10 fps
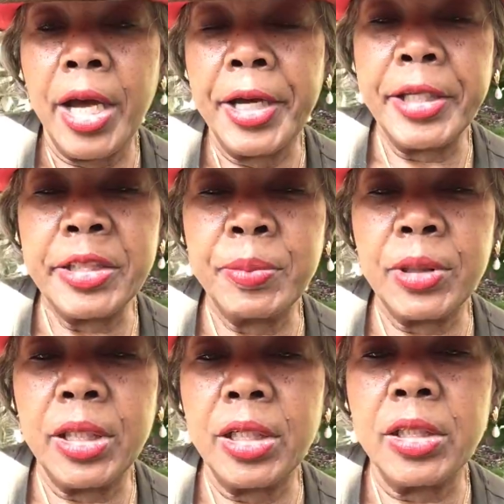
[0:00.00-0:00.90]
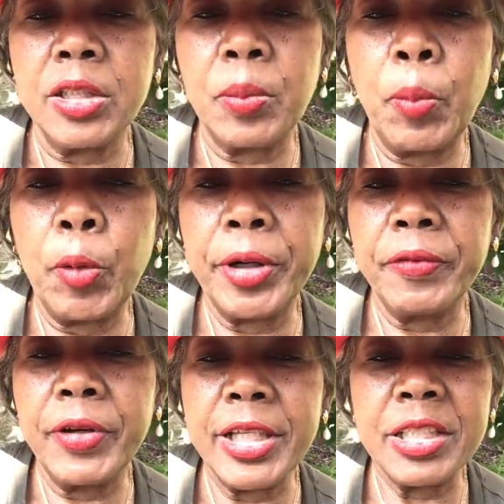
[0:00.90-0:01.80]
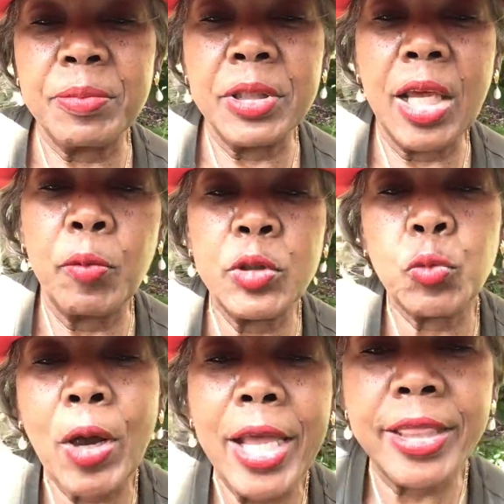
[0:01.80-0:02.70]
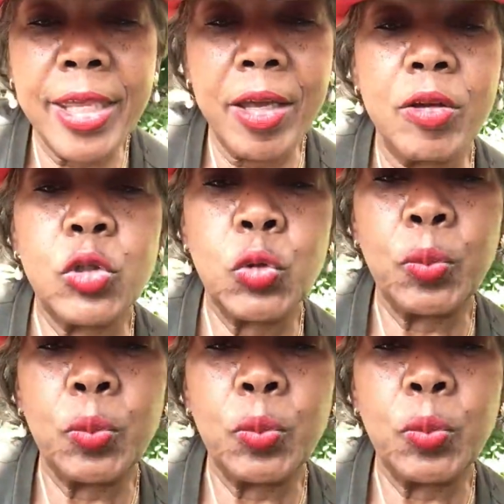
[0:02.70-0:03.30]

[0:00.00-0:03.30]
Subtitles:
husband and supportive husband that was right there to